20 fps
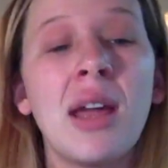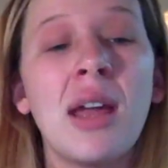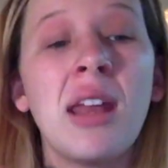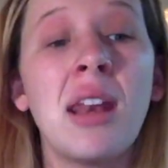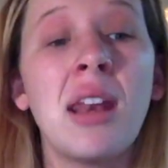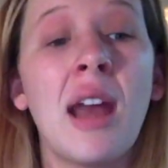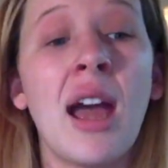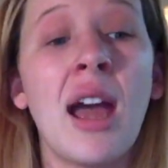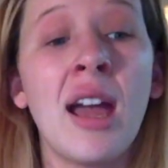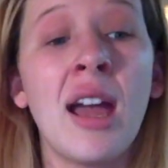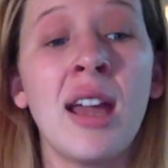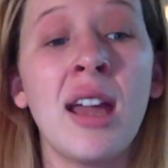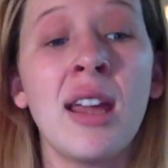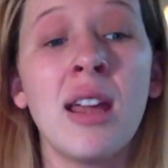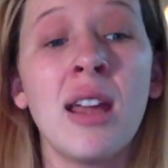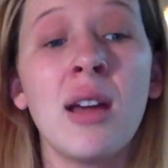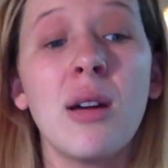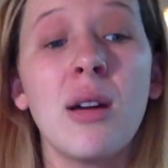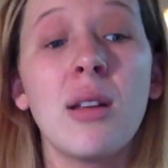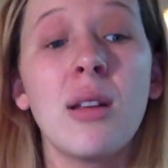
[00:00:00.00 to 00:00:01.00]
and
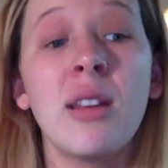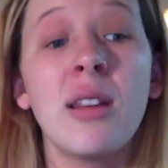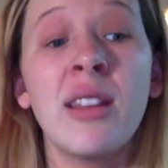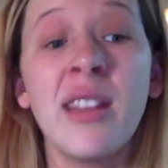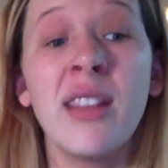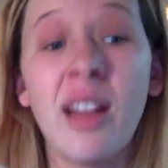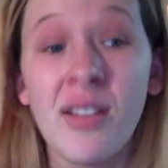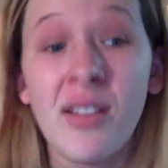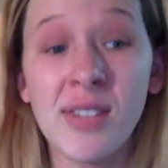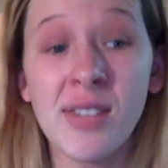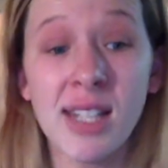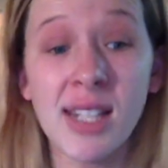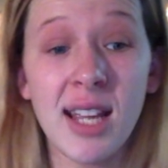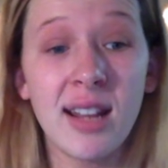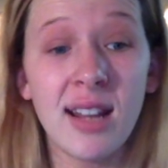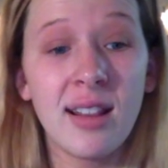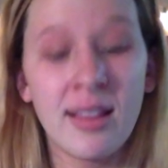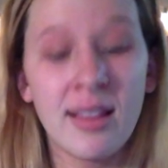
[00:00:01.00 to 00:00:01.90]
I loved it.